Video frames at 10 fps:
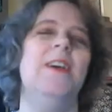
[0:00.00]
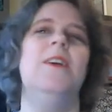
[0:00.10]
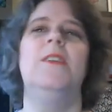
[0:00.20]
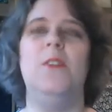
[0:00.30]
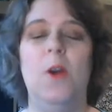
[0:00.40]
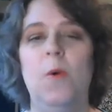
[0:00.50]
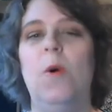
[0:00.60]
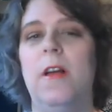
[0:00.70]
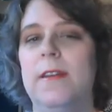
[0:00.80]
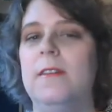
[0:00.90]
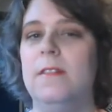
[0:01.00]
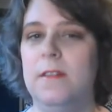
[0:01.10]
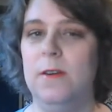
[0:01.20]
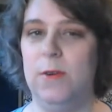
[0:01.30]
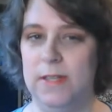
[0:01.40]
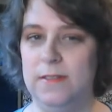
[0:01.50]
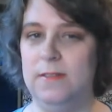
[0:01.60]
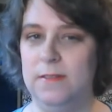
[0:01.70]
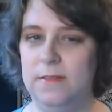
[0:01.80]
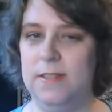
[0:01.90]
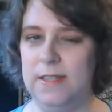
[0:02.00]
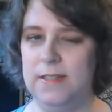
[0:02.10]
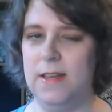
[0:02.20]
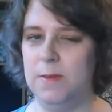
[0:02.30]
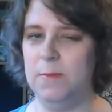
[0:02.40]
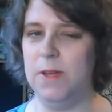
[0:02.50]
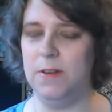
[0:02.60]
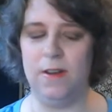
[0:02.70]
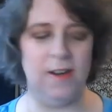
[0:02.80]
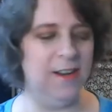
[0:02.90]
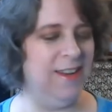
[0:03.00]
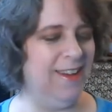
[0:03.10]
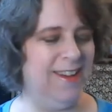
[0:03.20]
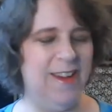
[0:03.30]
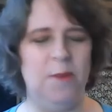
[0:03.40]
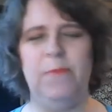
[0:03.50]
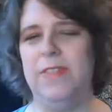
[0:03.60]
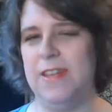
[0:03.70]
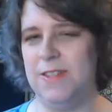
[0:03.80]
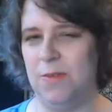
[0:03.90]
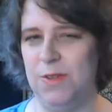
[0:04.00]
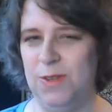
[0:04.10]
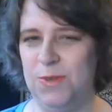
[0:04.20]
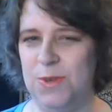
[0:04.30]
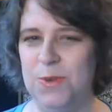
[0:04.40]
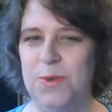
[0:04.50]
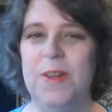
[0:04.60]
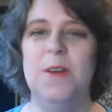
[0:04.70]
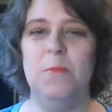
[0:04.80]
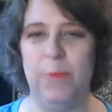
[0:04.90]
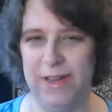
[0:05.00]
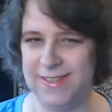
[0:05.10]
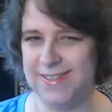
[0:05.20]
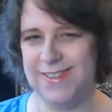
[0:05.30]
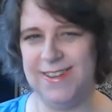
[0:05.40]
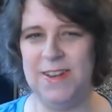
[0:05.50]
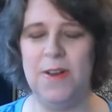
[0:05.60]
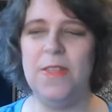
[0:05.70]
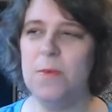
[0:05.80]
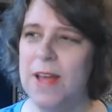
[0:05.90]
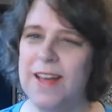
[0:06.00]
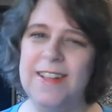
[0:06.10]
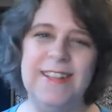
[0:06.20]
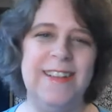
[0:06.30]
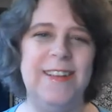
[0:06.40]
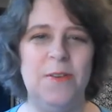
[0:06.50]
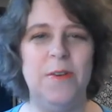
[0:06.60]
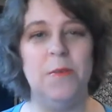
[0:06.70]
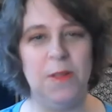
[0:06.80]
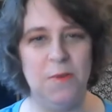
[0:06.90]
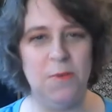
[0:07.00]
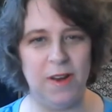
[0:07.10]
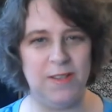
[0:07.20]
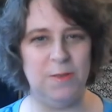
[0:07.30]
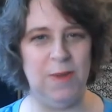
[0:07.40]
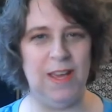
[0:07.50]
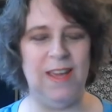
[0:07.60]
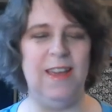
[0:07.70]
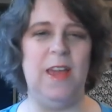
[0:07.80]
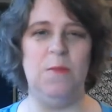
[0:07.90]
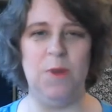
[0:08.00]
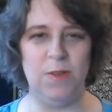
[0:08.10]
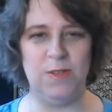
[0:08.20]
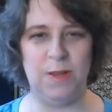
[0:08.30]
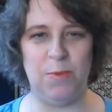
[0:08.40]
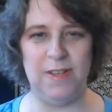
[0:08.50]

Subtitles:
No one naysays my daughter. That's not really true, but I thought, well, if I really want it to be a Mother's Day